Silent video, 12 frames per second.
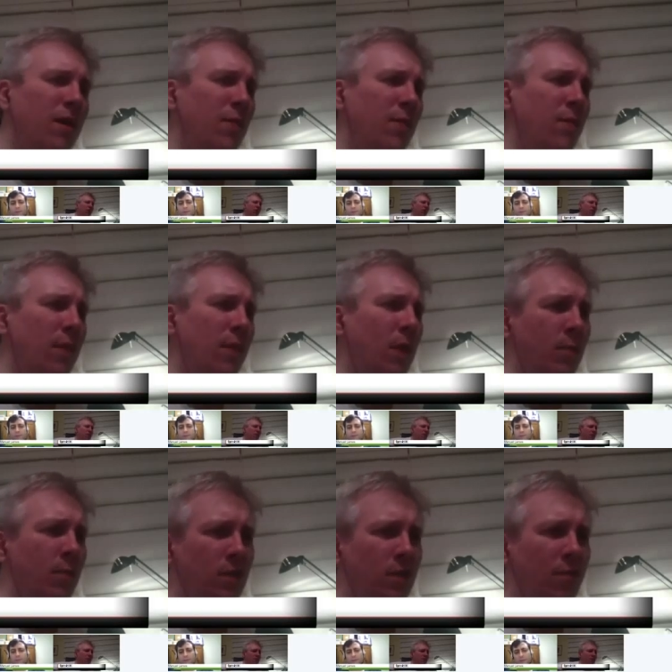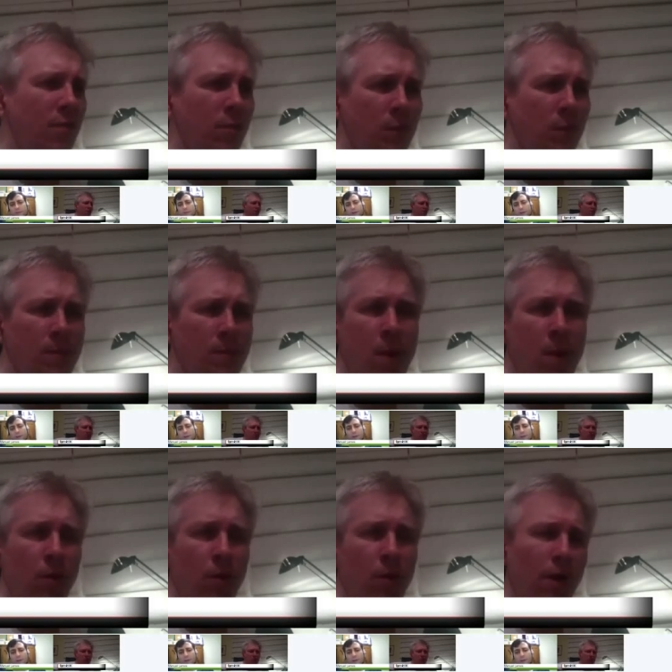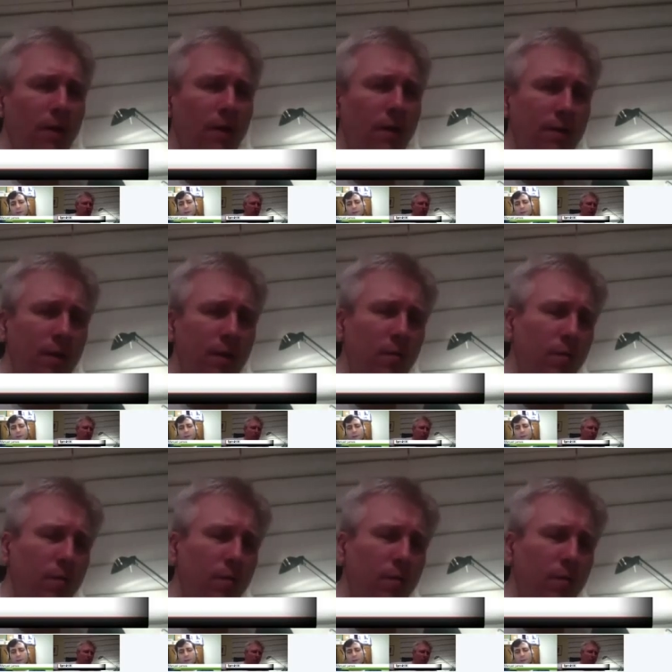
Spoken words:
Maybe that one might require IE10.